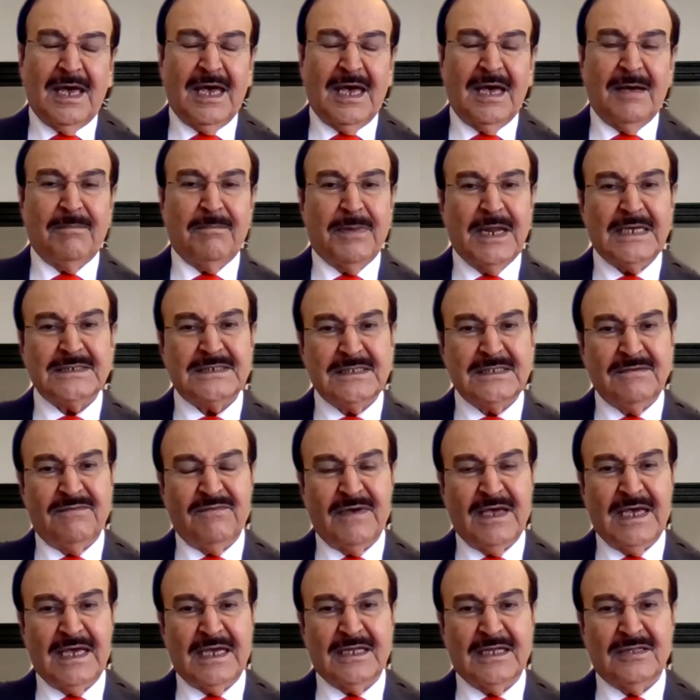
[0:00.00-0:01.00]
Plus the
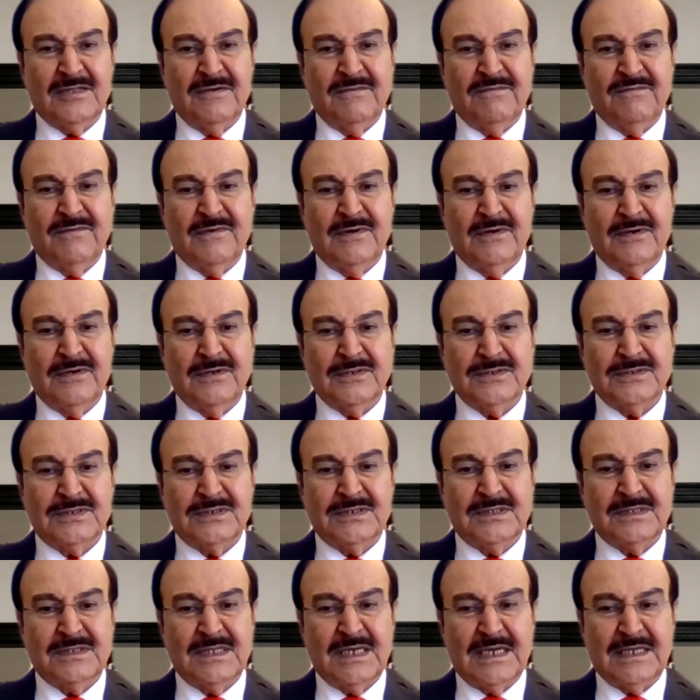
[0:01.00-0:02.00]
fact, of
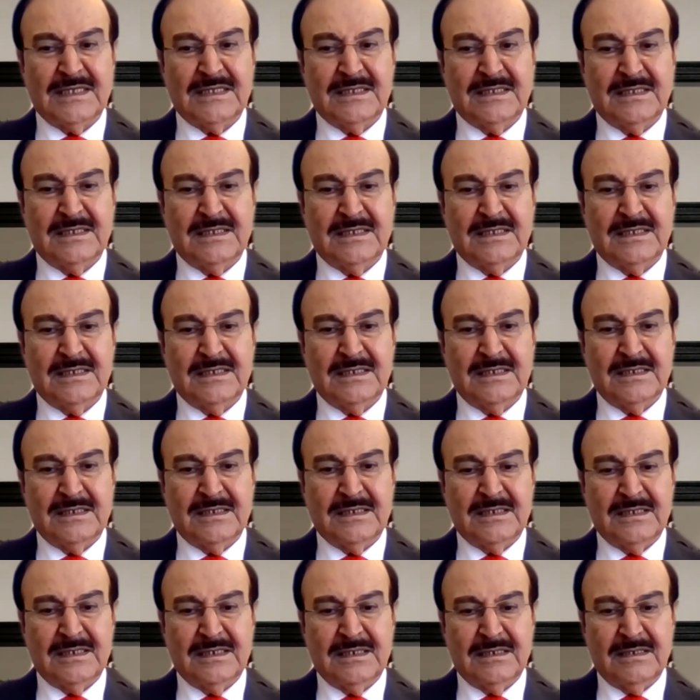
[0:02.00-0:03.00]
course, that
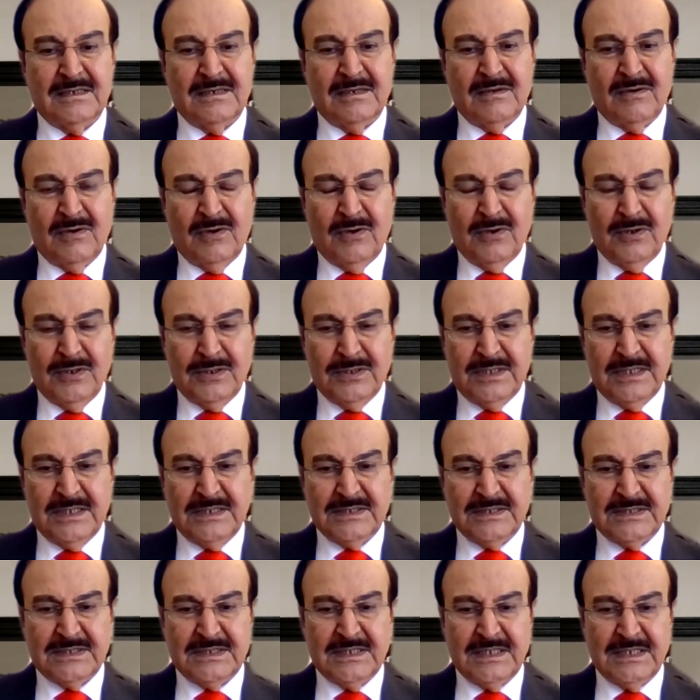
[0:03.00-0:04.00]
all
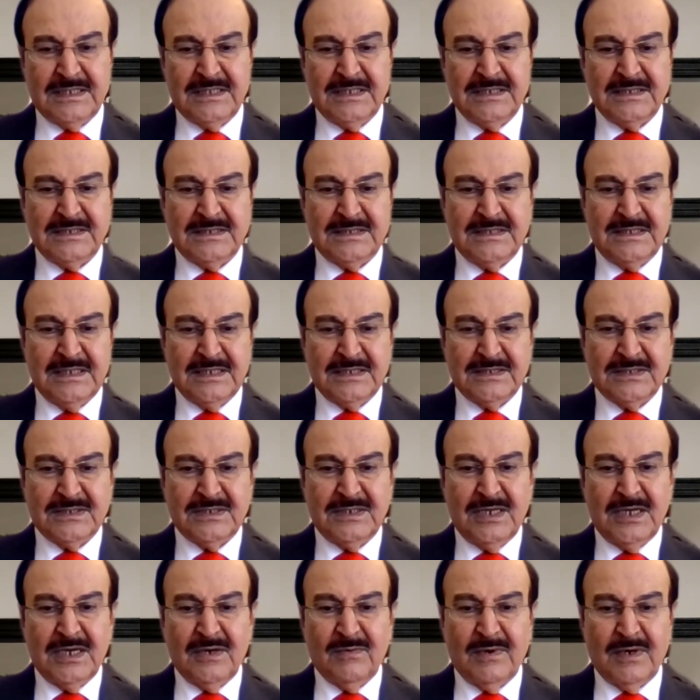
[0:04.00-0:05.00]
the statistics
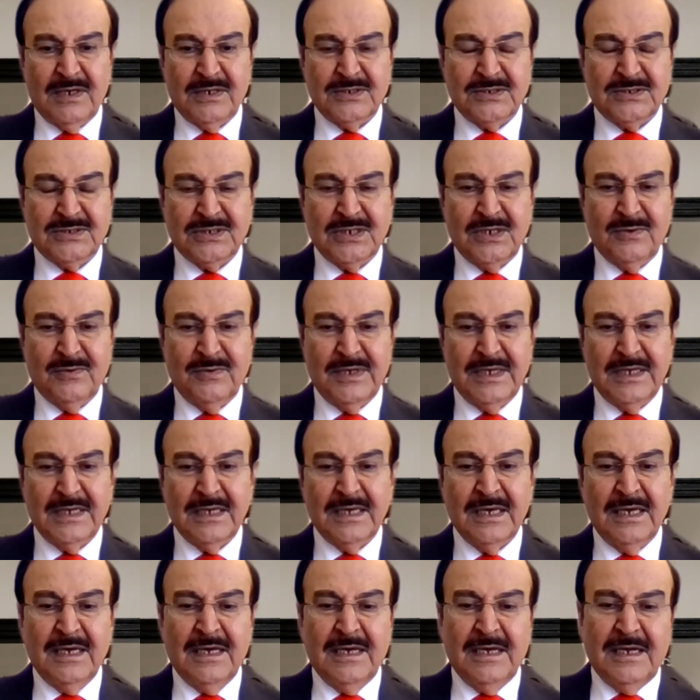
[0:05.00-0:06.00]
now are showing
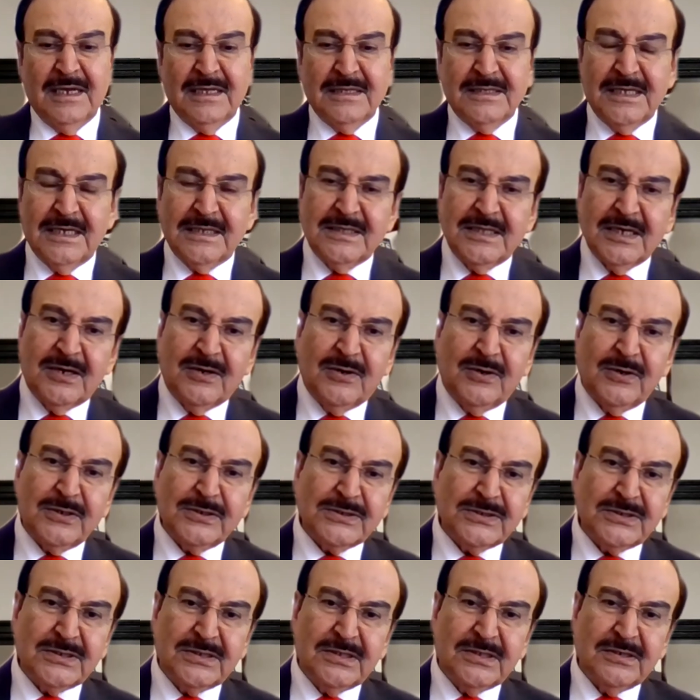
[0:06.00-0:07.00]
that the
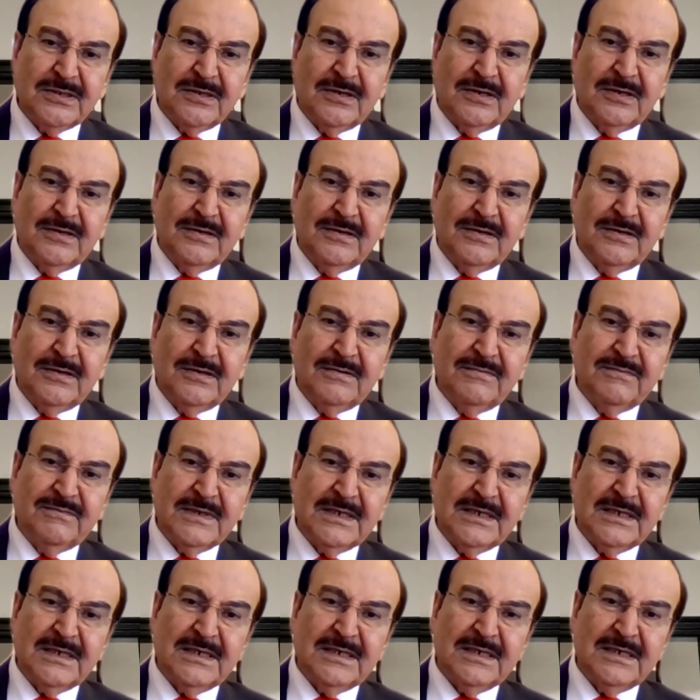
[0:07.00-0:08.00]
cost of
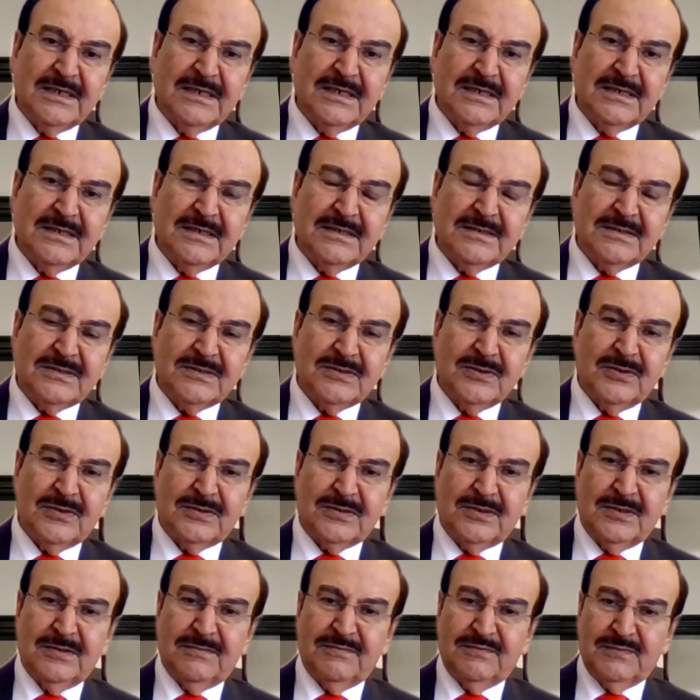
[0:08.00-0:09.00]

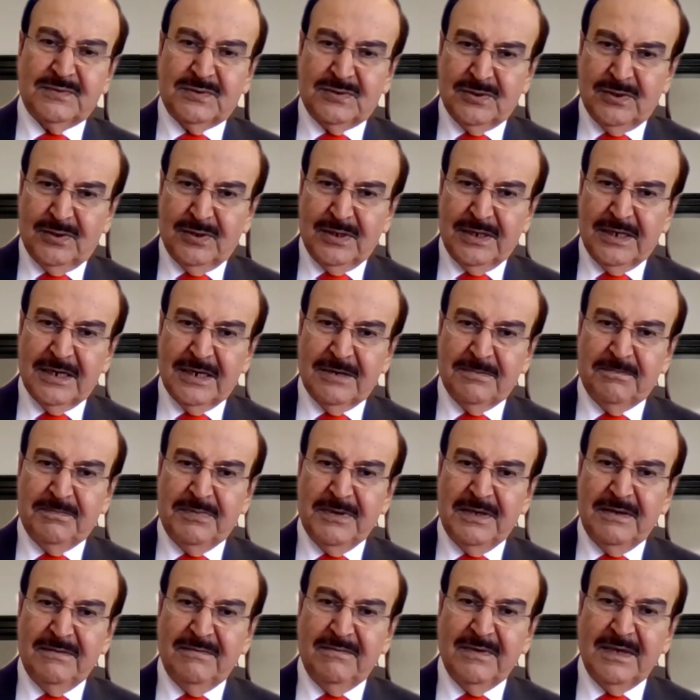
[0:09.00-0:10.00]
sort of solar
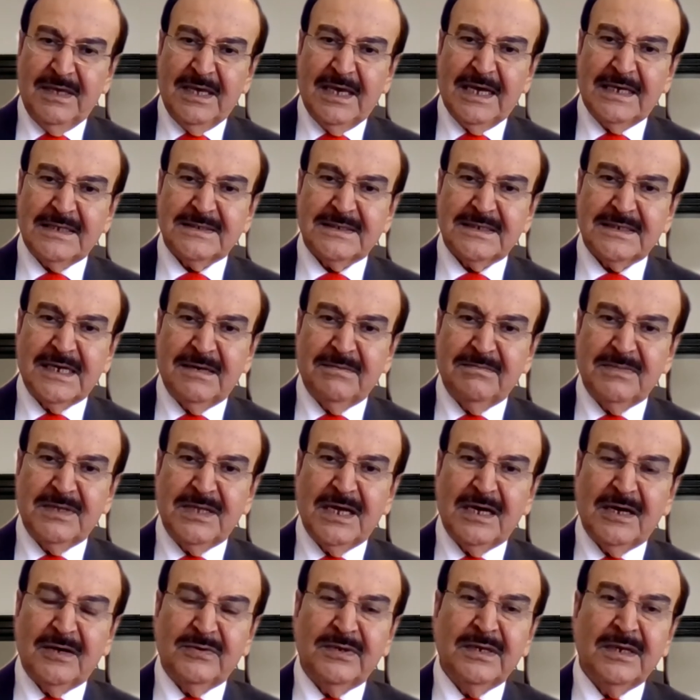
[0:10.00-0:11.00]
PV has come
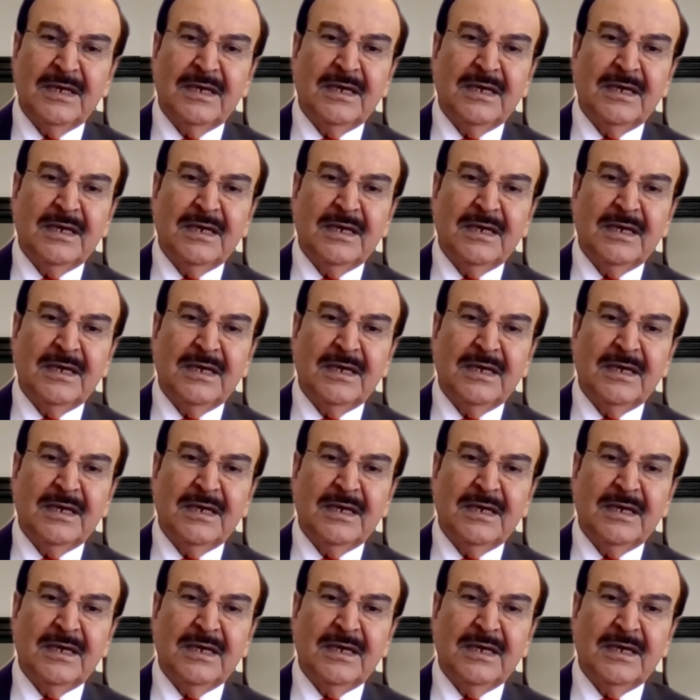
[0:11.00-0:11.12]
down.